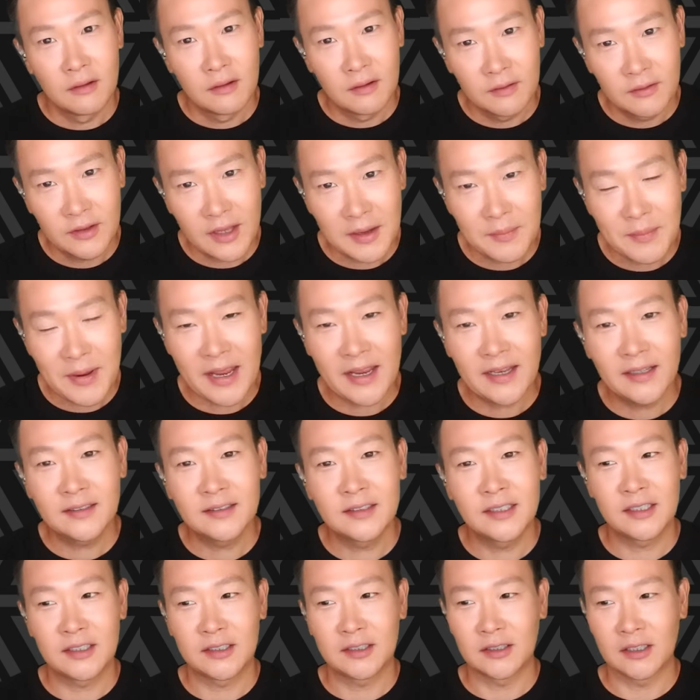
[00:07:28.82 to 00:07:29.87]
They
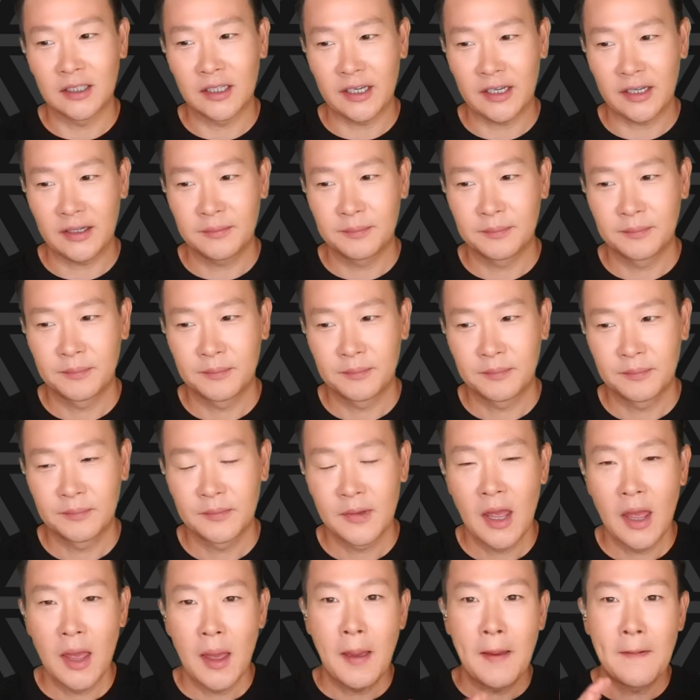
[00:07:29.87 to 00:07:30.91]
basically
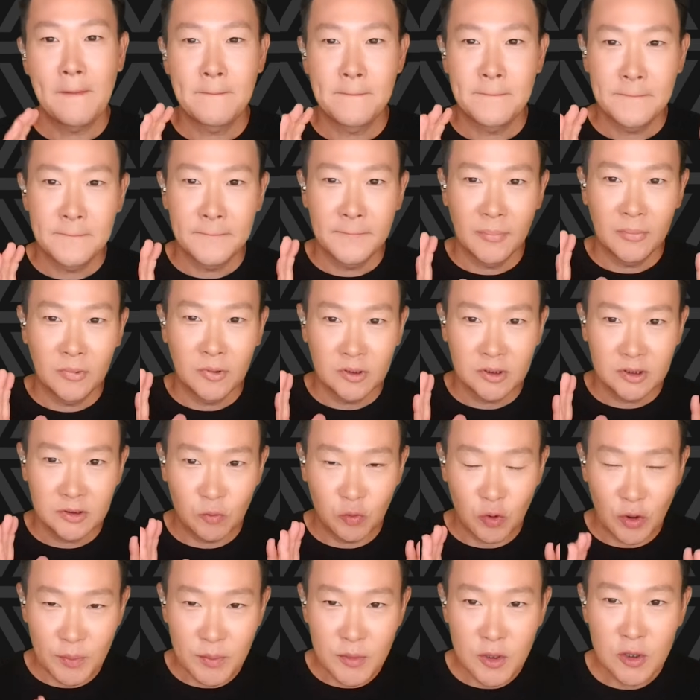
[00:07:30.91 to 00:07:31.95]

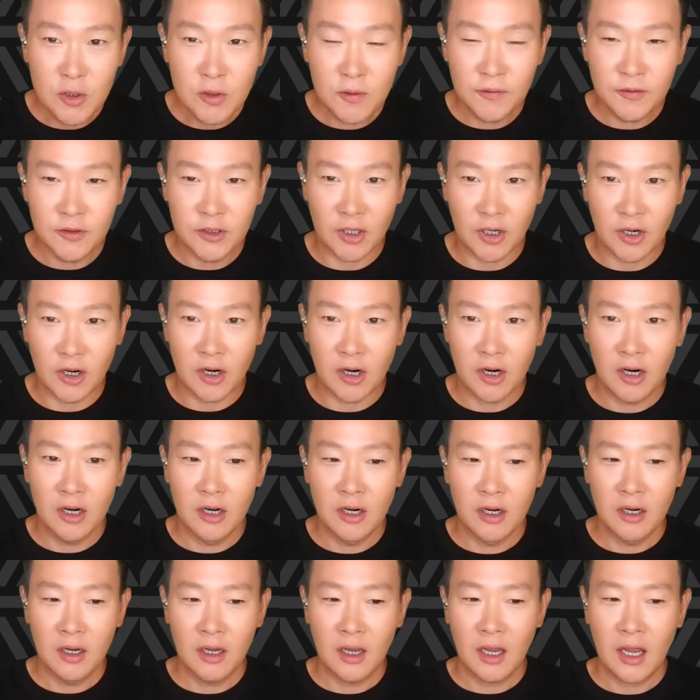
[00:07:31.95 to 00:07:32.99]
removed her
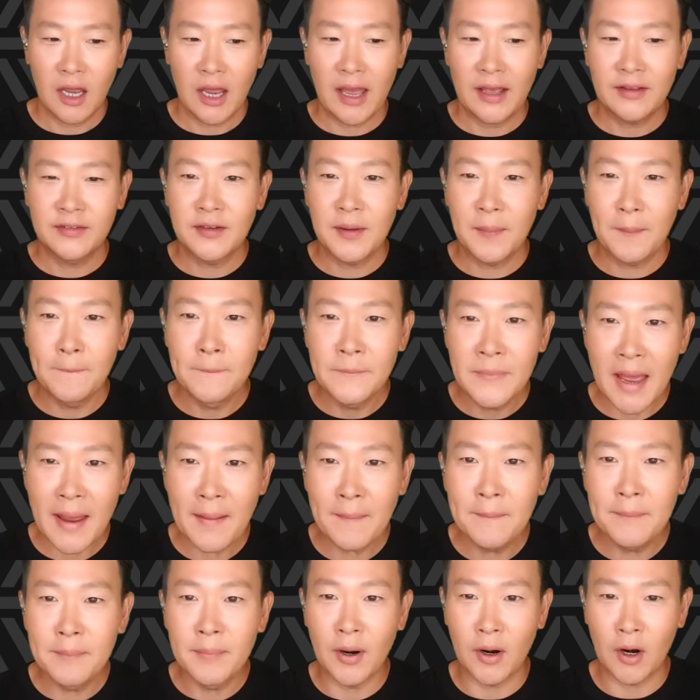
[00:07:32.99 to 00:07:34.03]
as a
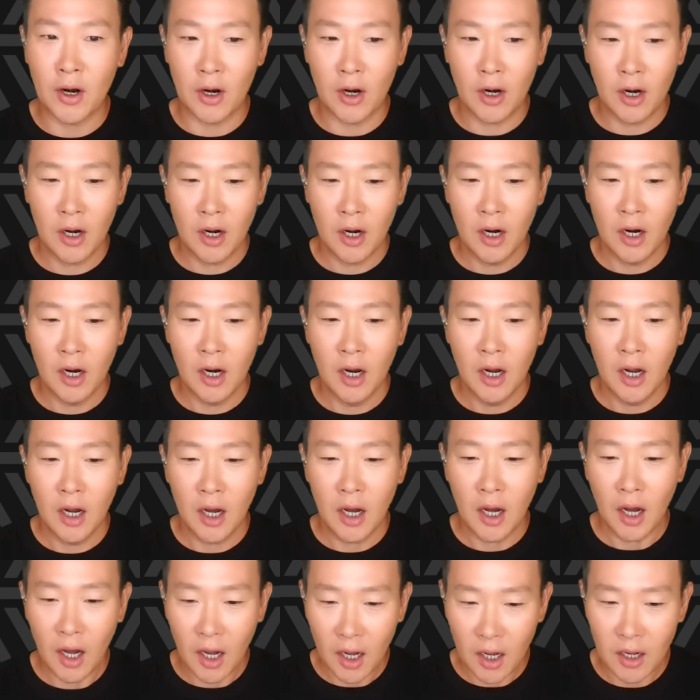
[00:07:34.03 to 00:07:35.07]
member
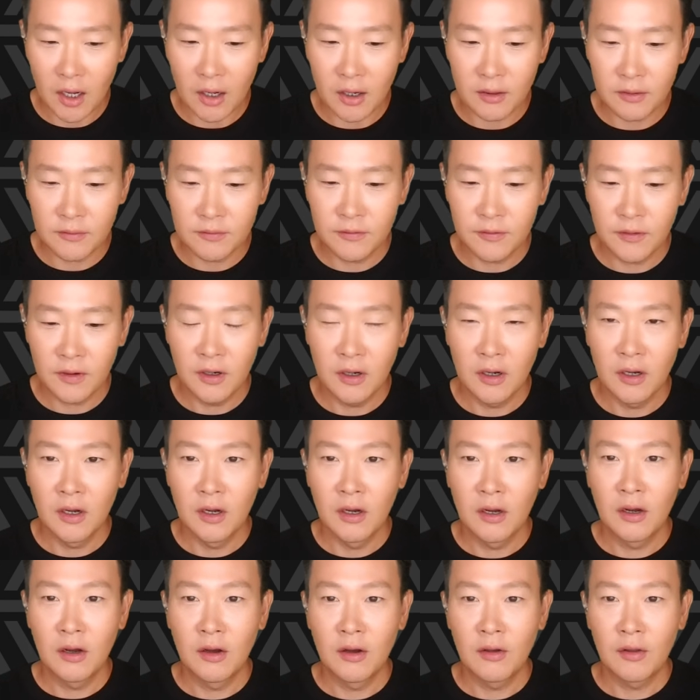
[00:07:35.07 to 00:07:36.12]
of
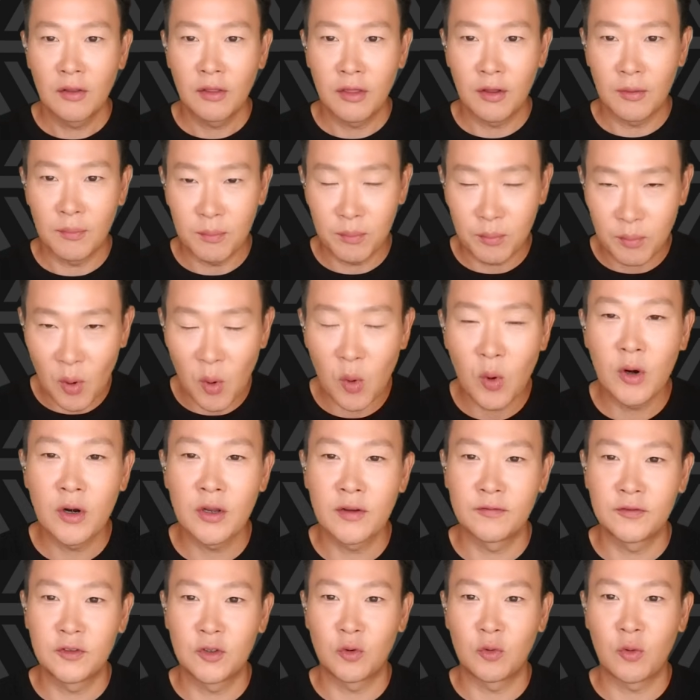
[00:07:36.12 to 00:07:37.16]
the board
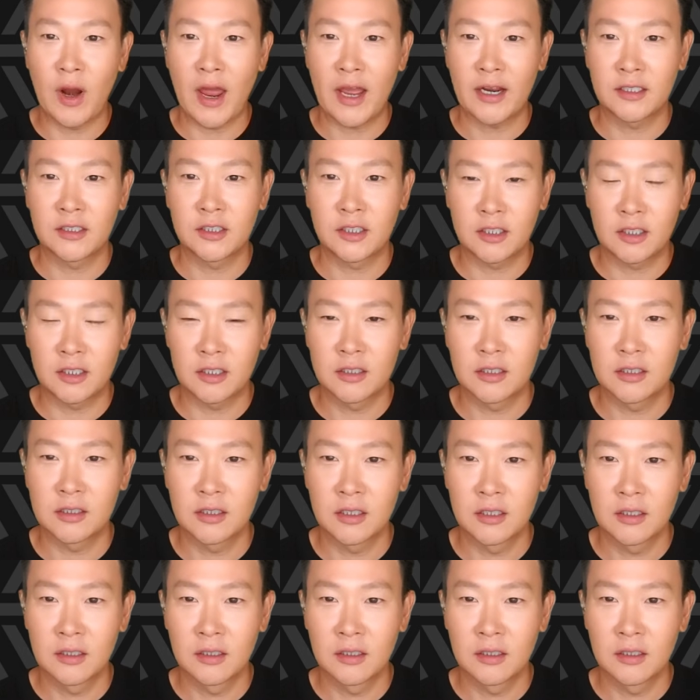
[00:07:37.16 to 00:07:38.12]
of directors.